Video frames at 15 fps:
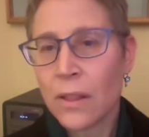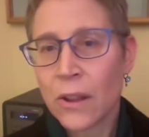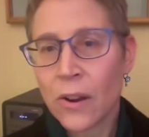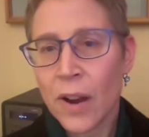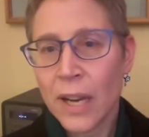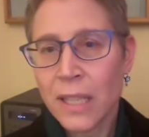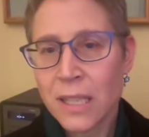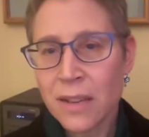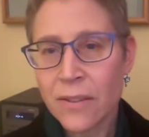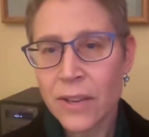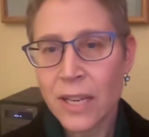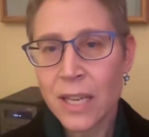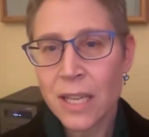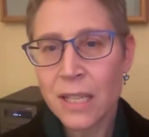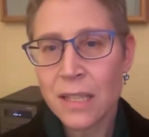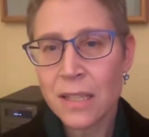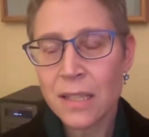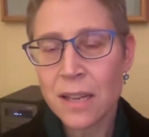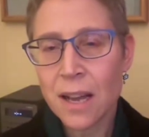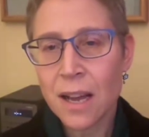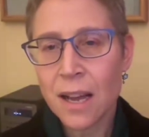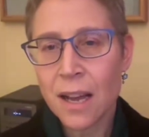Well, their
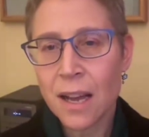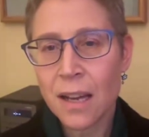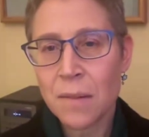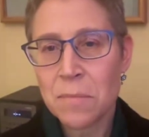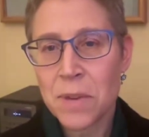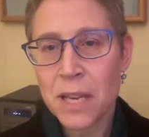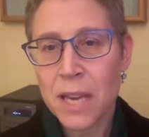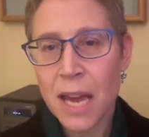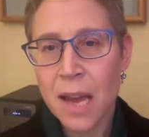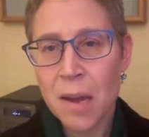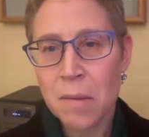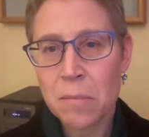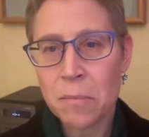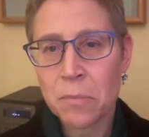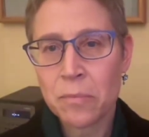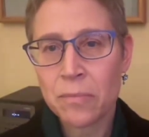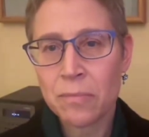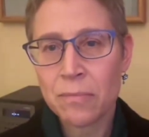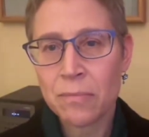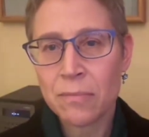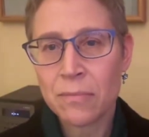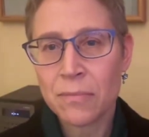activities became
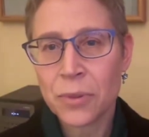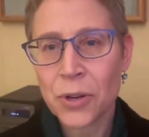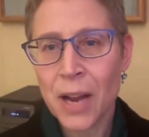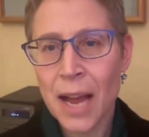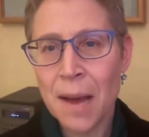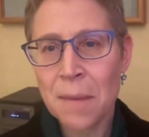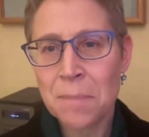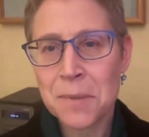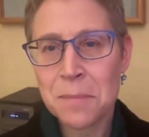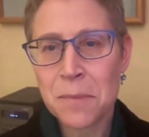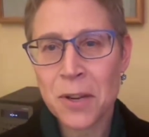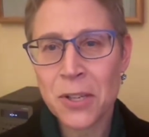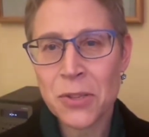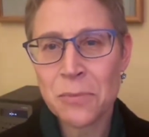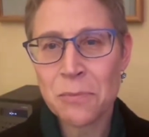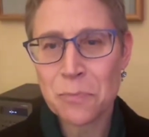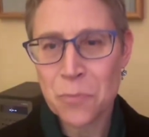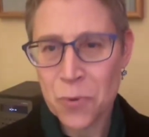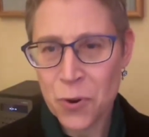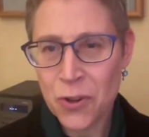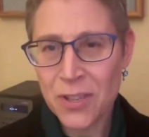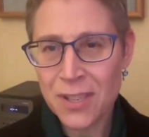perhaps much
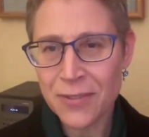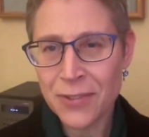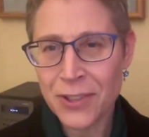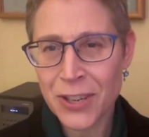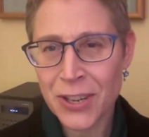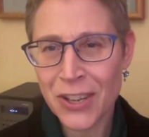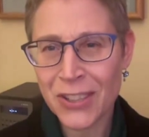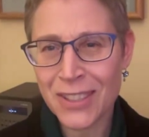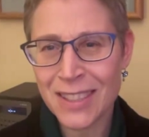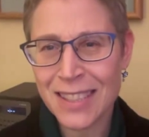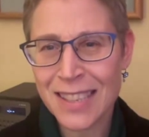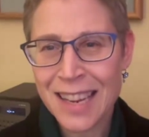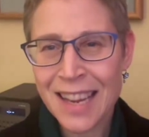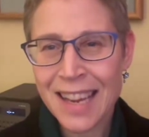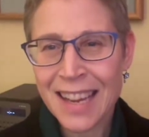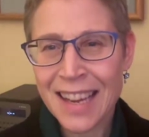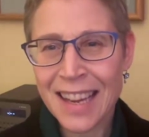more difficult.